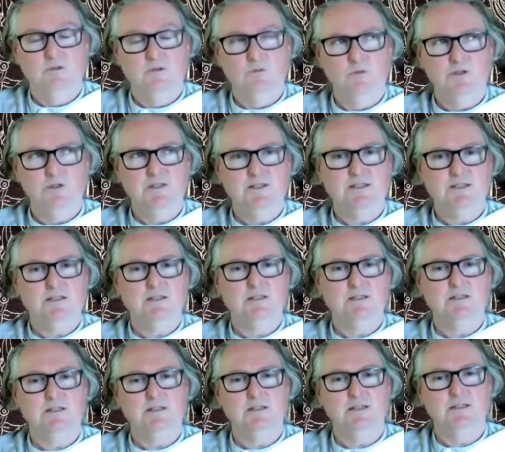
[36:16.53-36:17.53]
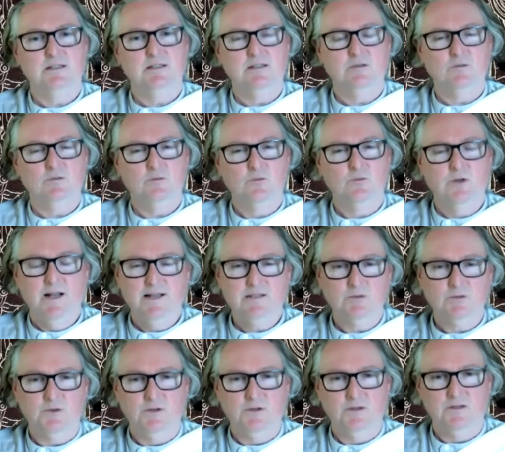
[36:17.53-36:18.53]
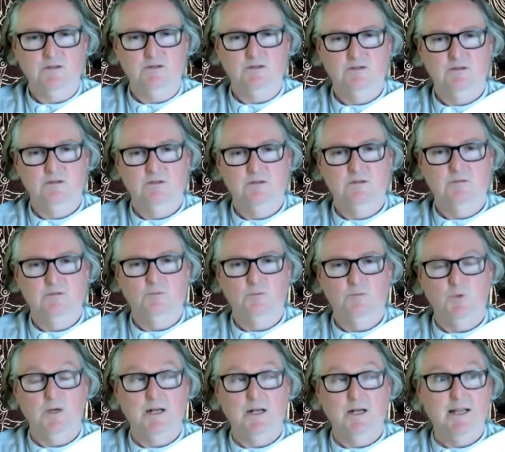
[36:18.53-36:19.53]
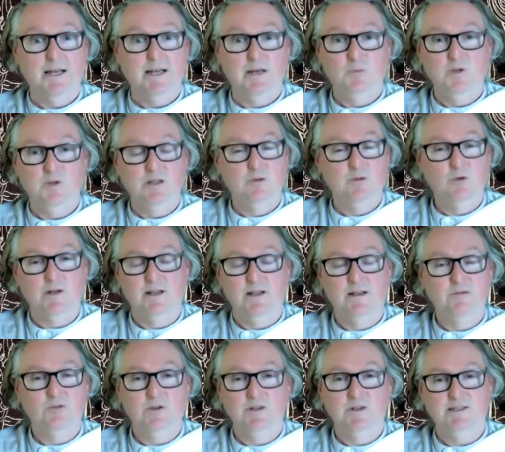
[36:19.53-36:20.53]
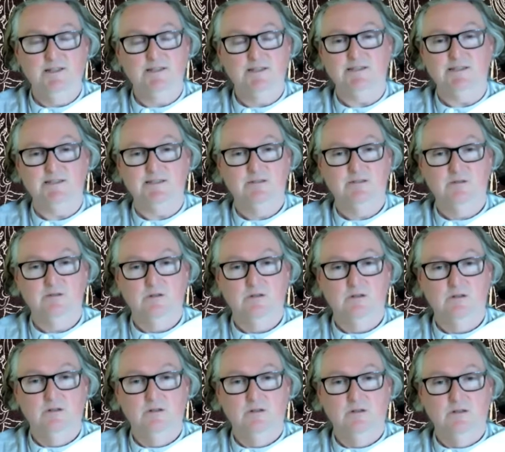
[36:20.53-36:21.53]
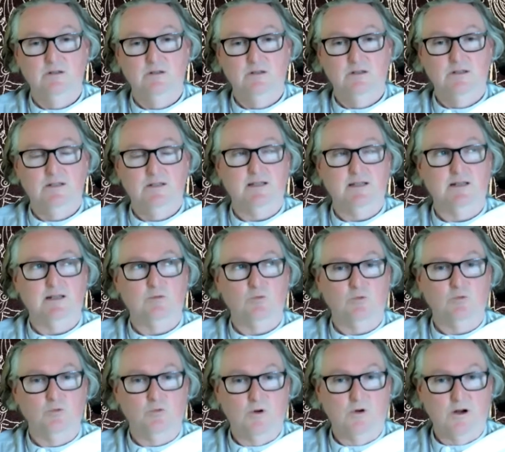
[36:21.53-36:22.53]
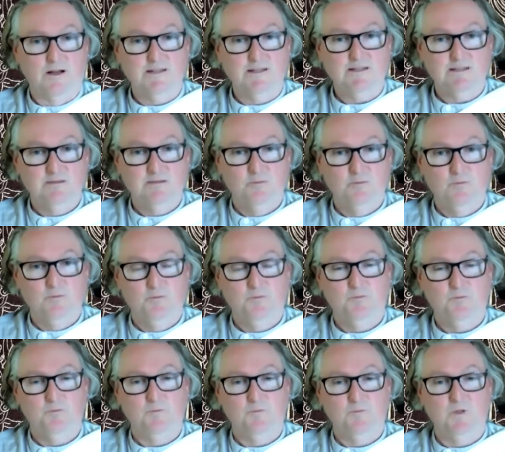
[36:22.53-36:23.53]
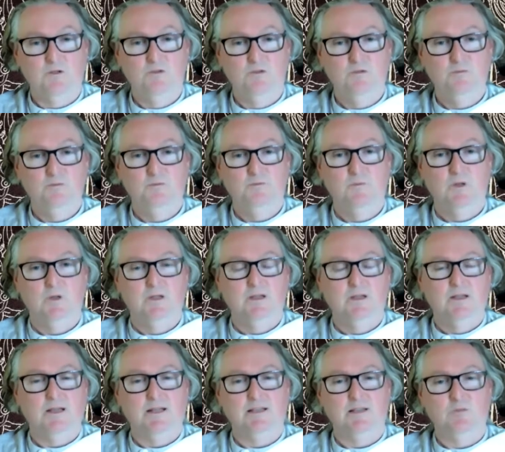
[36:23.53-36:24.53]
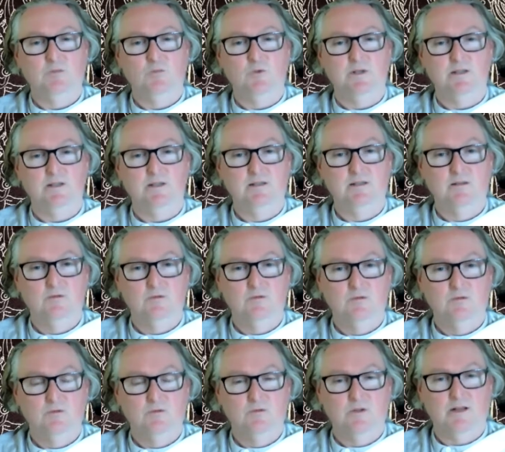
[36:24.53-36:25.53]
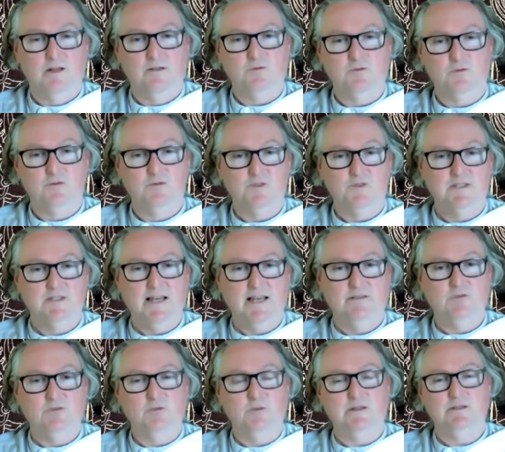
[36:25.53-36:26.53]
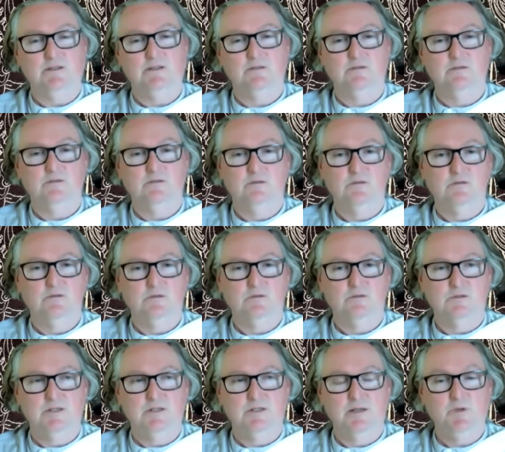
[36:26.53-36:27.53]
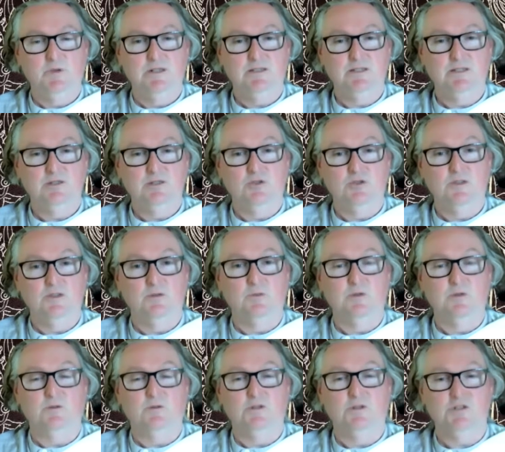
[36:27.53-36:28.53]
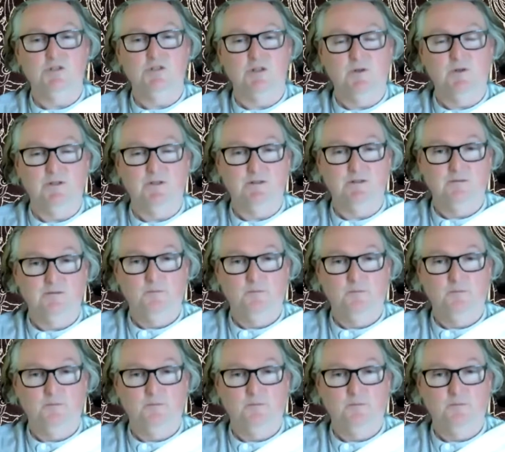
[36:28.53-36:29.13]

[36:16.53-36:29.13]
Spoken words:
We just relax with it. Let it be whatever it is. And it will rise, you know? And then we, after we've sat for about 10 minutes in joy, then we go into shamatha.